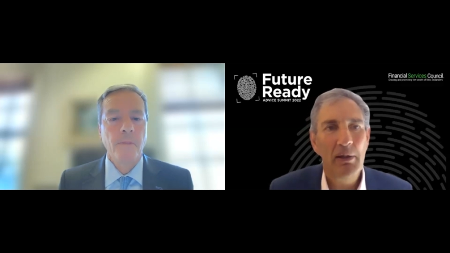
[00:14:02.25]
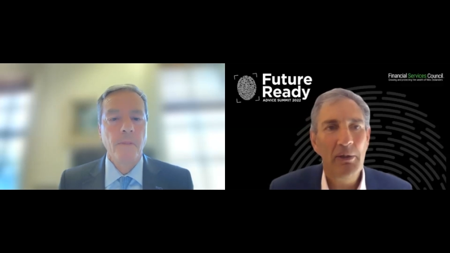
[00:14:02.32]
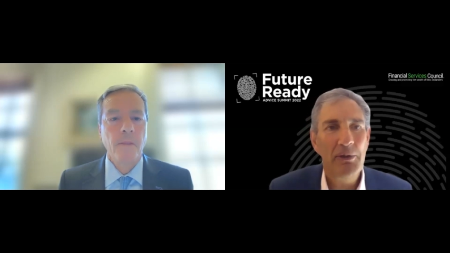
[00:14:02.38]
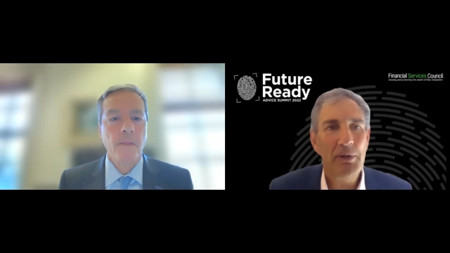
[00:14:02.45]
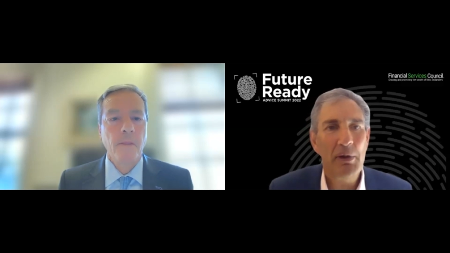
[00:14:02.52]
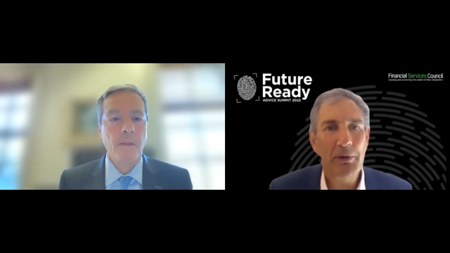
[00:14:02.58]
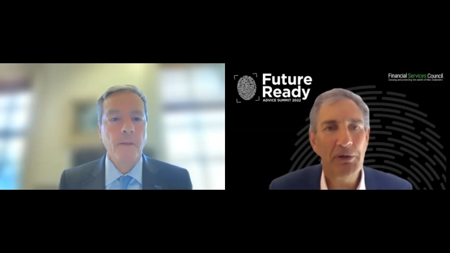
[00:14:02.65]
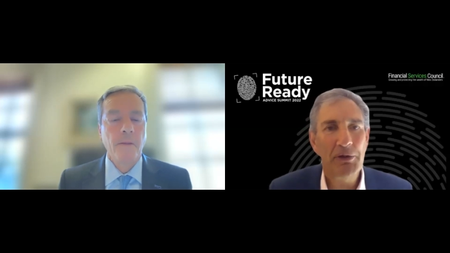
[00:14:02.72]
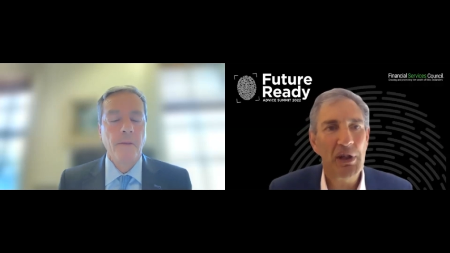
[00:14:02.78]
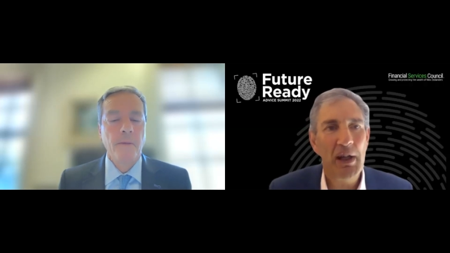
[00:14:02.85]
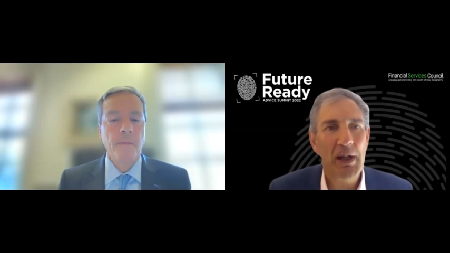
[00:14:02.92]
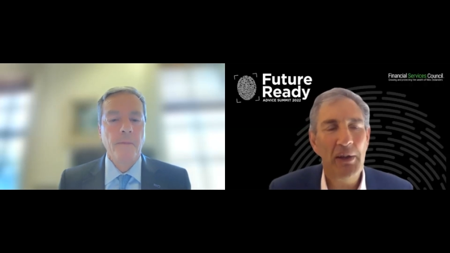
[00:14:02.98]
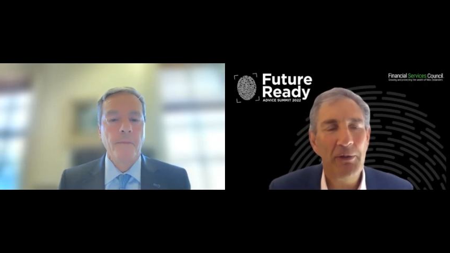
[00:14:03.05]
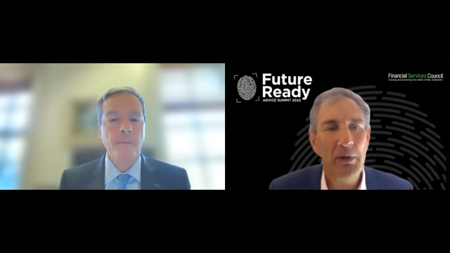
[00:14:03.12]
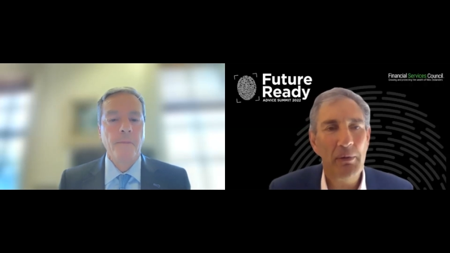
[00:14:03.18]
Speaker 1: stocks,
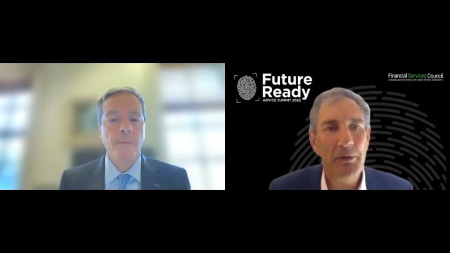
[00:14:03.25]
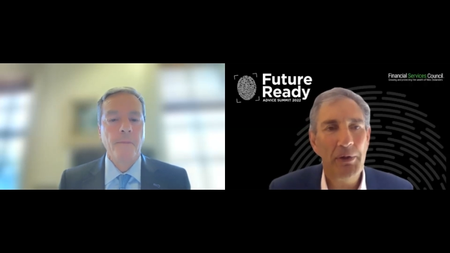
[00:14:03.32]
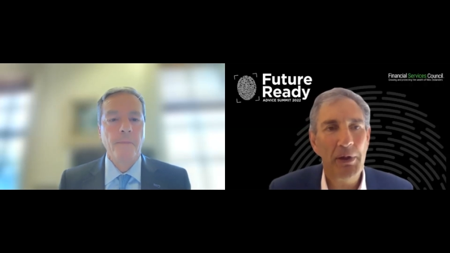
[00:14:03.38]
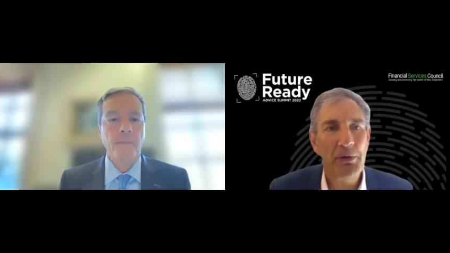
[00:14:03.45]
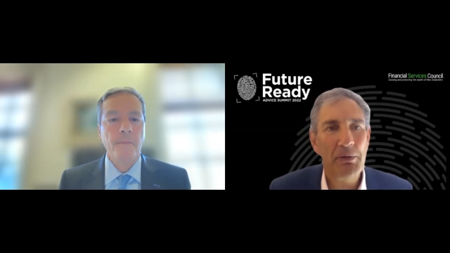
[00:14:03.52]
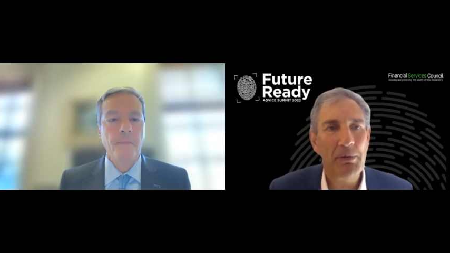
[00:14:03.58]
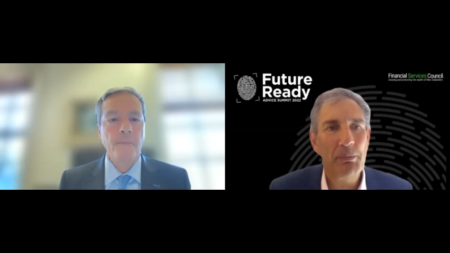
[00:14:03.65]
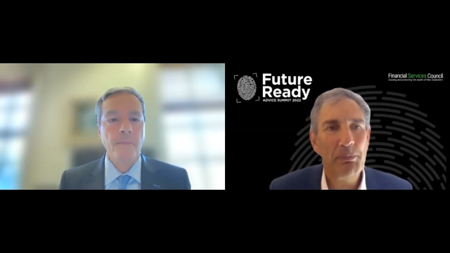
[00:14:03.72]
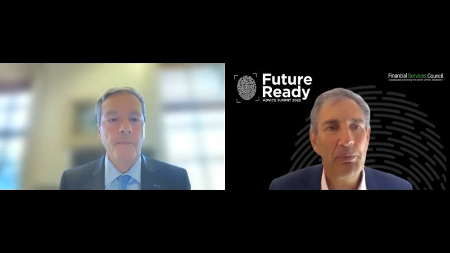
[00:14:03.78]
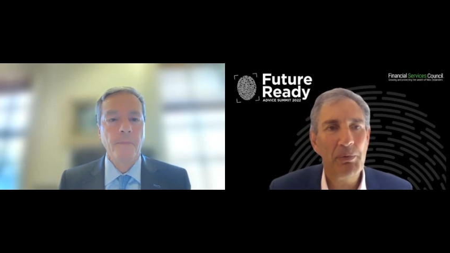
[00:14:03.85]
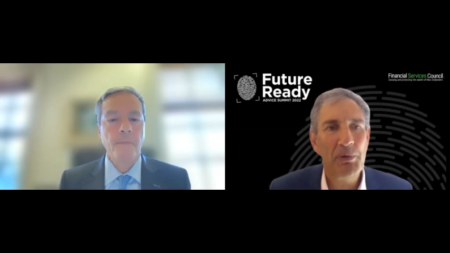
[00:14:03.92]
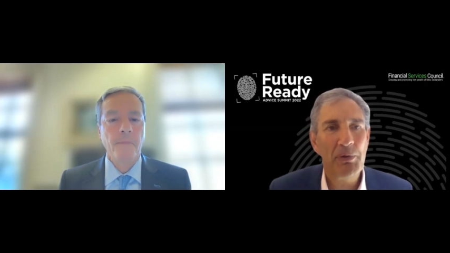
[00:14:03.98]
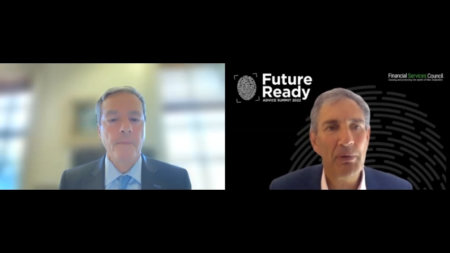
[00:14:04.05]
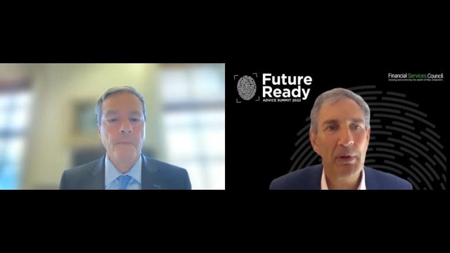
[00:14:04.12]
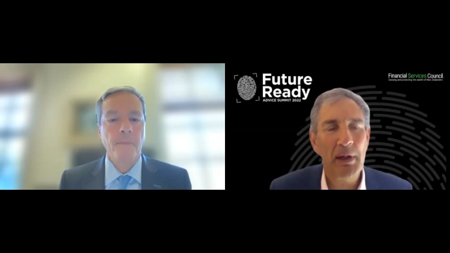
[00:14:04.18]
shares, and obviously through through